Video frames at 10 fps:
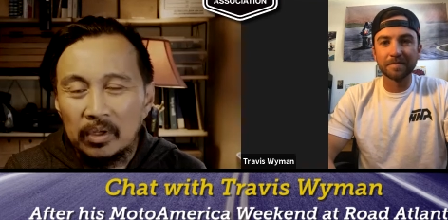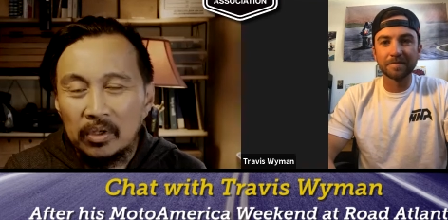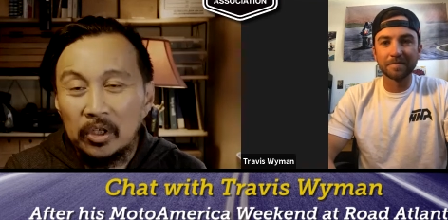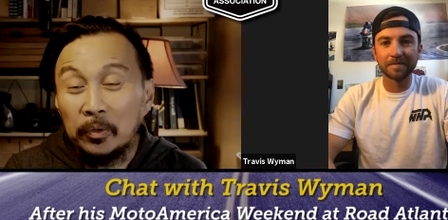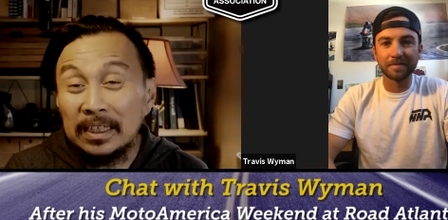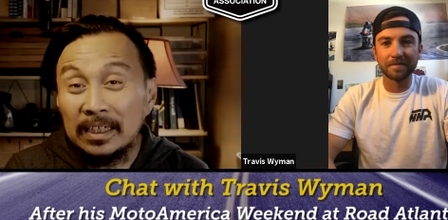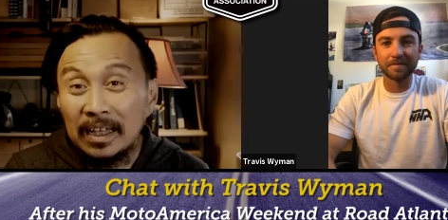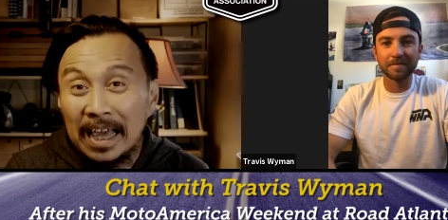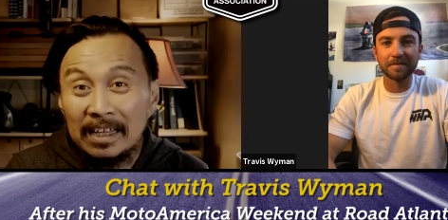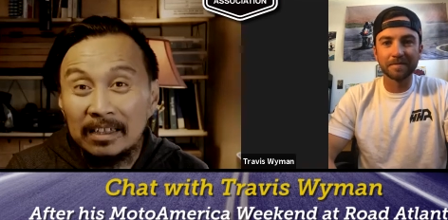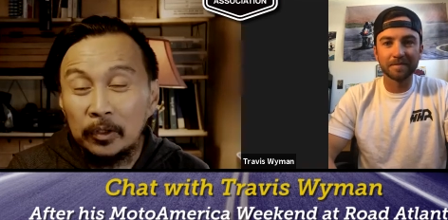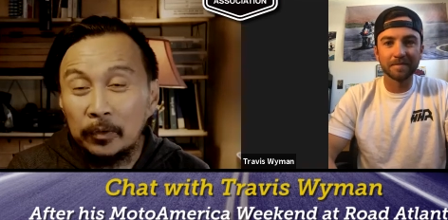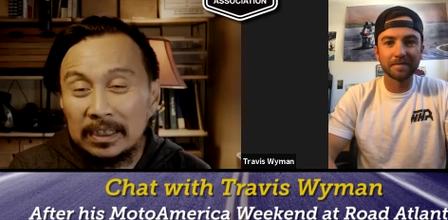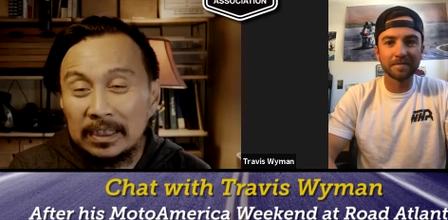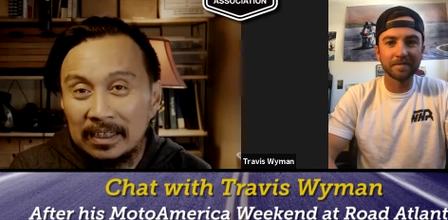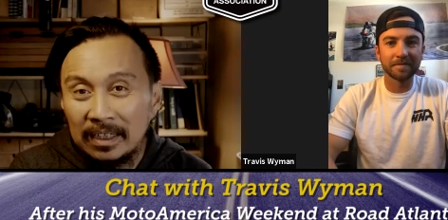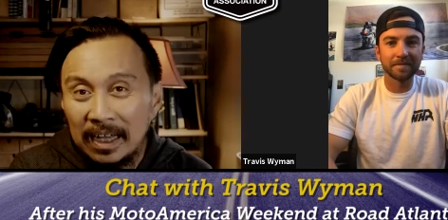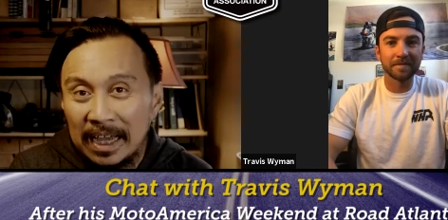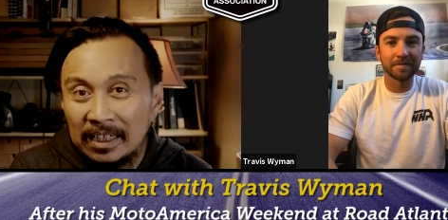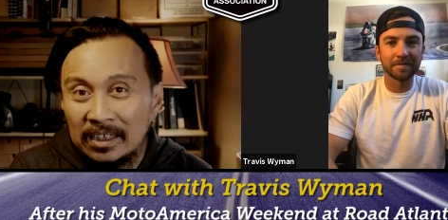Speaker 1: you had said last you had said
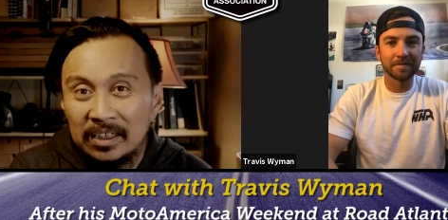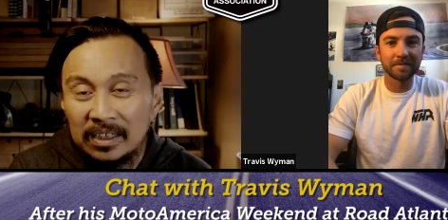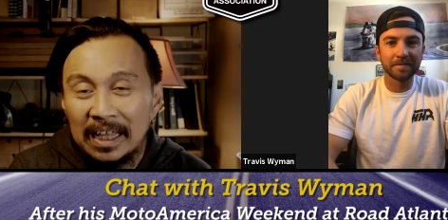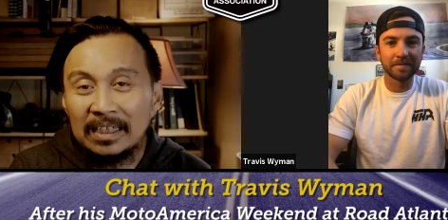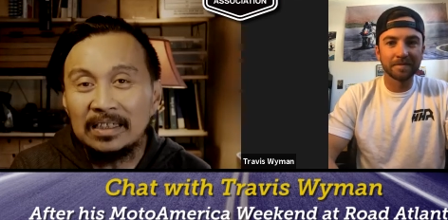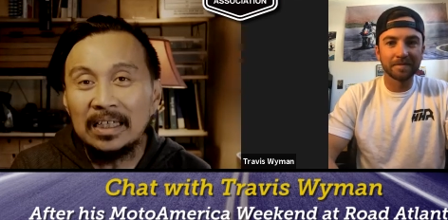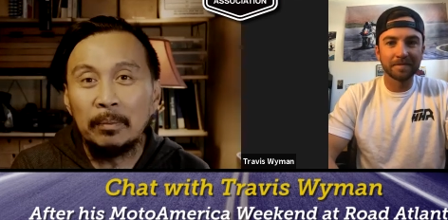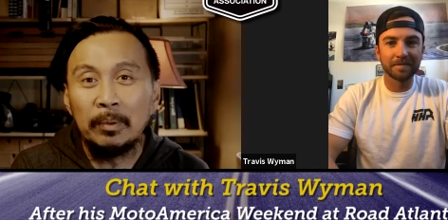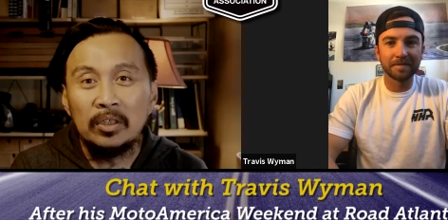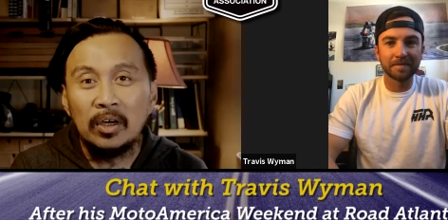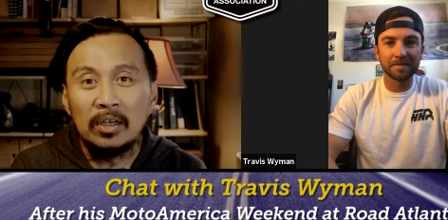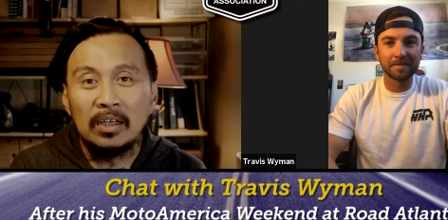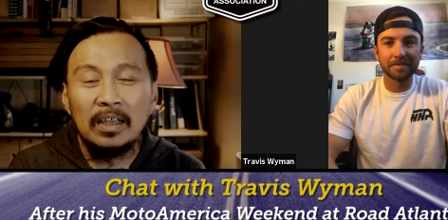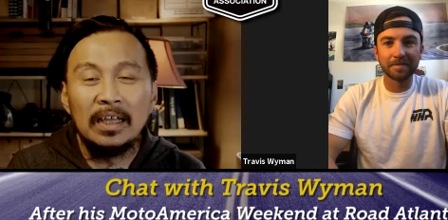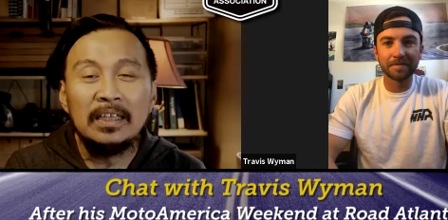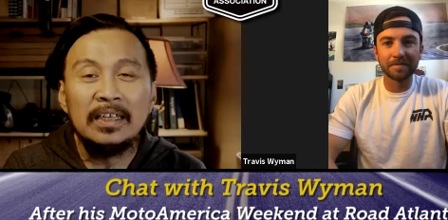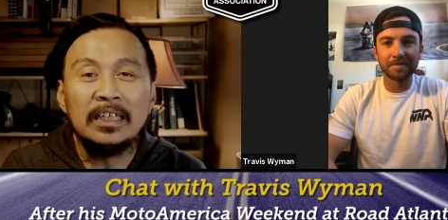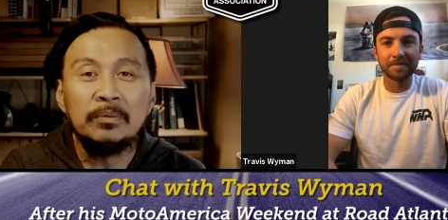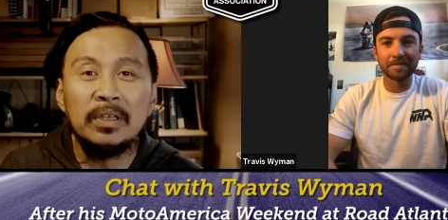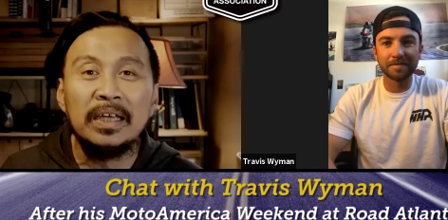last last time we talked that the
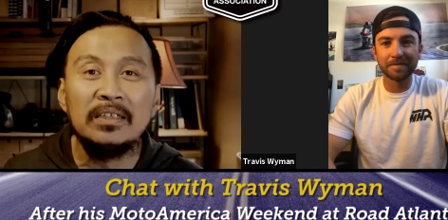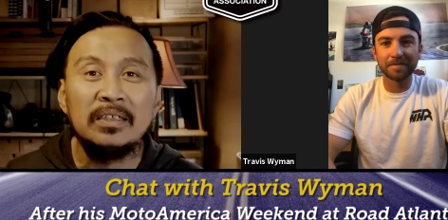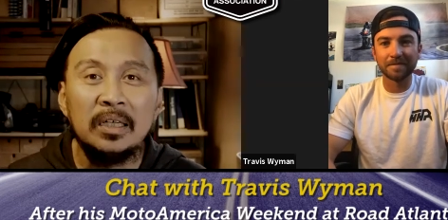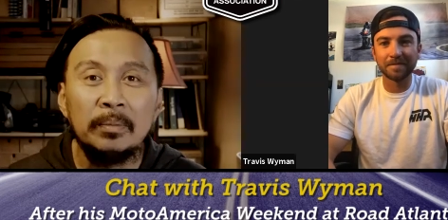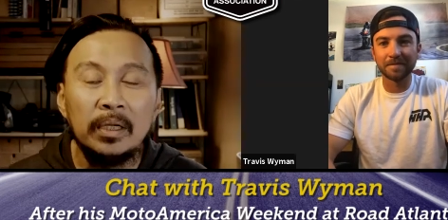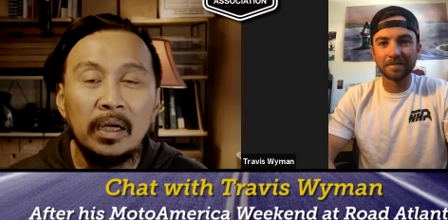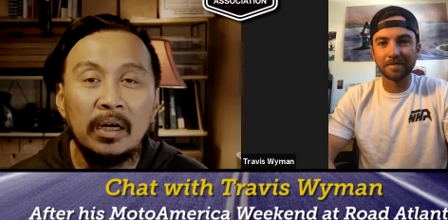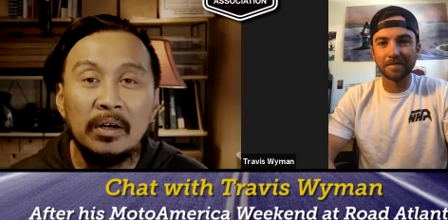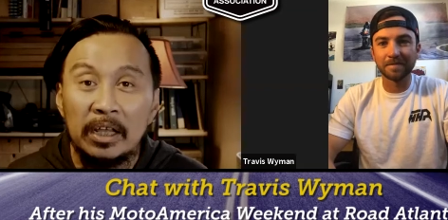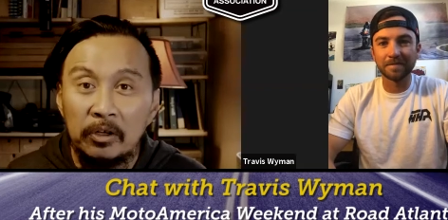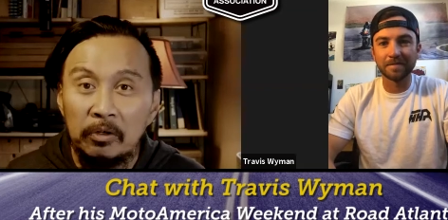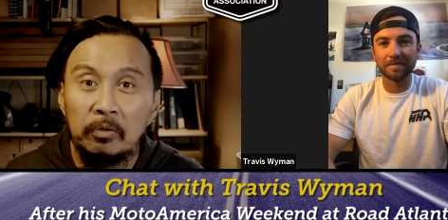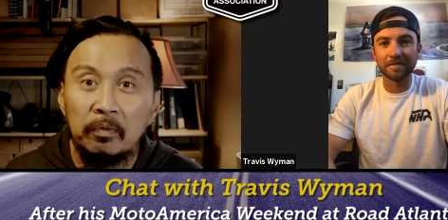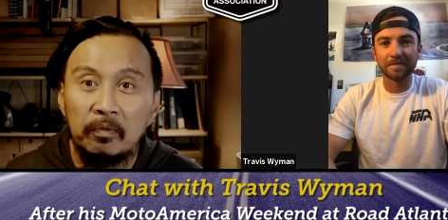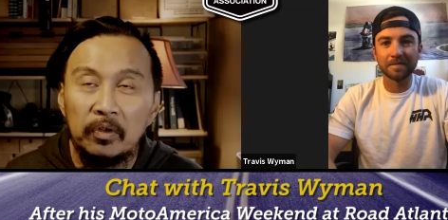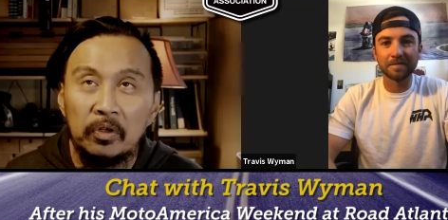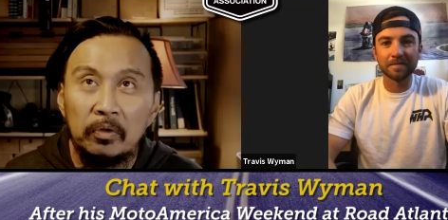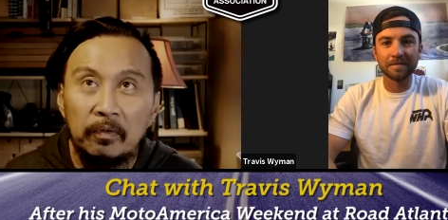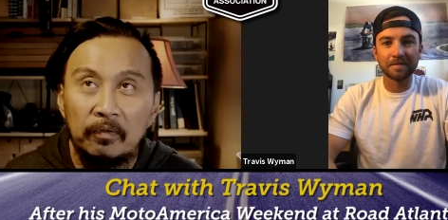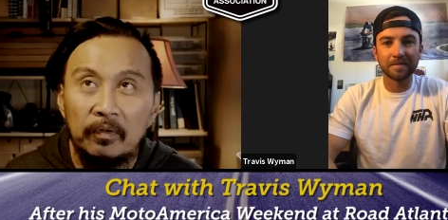S1000 double R that you
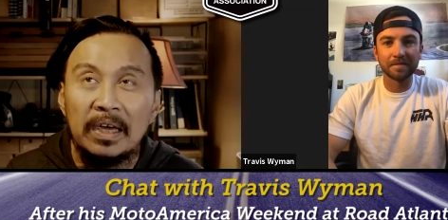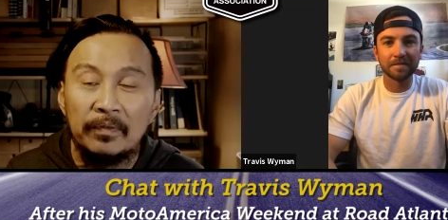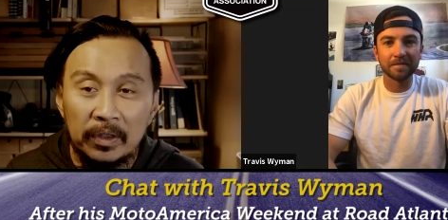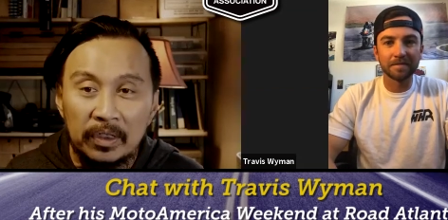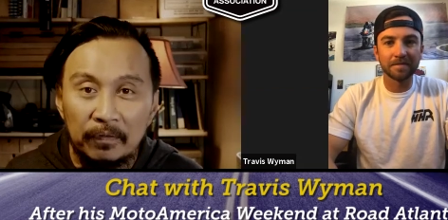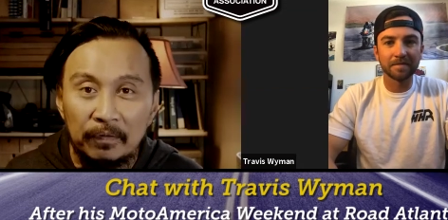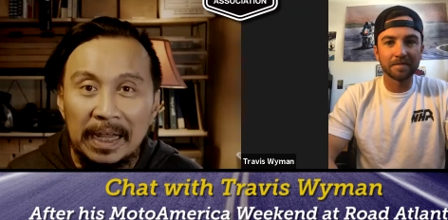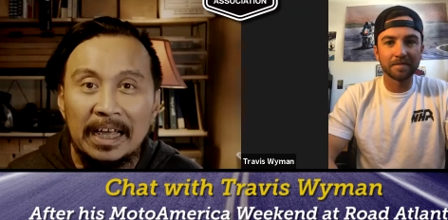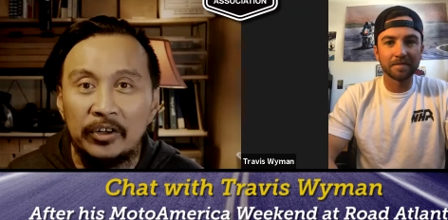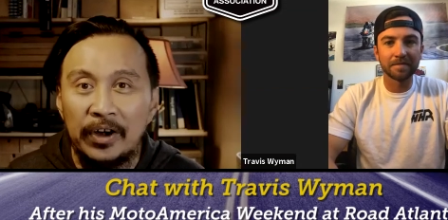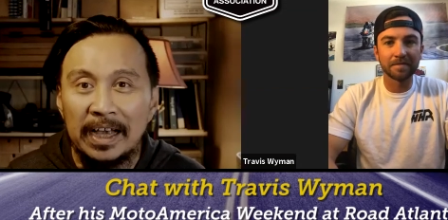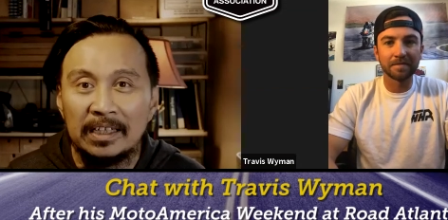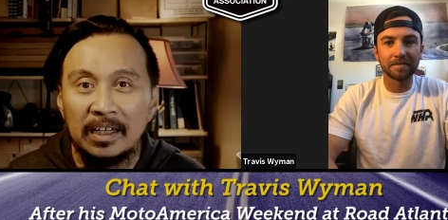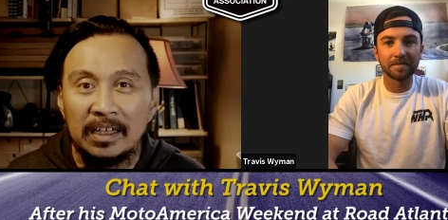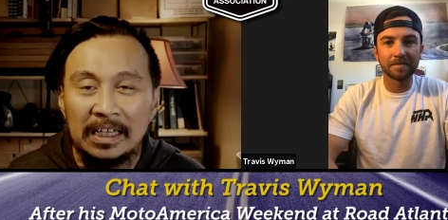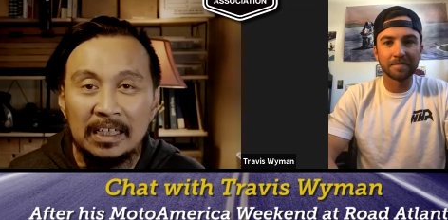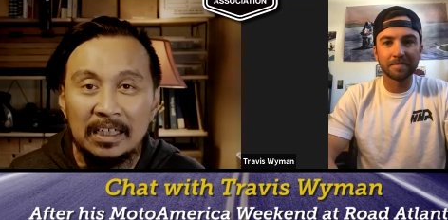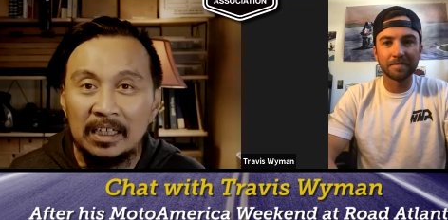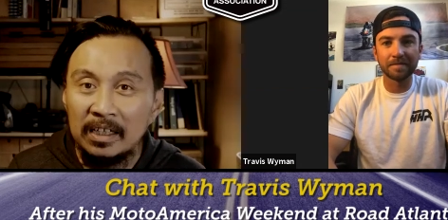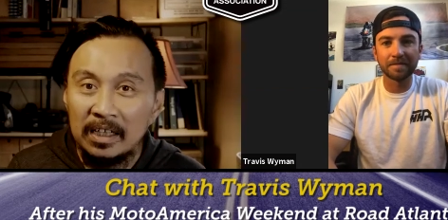you favored the flat tracks like India,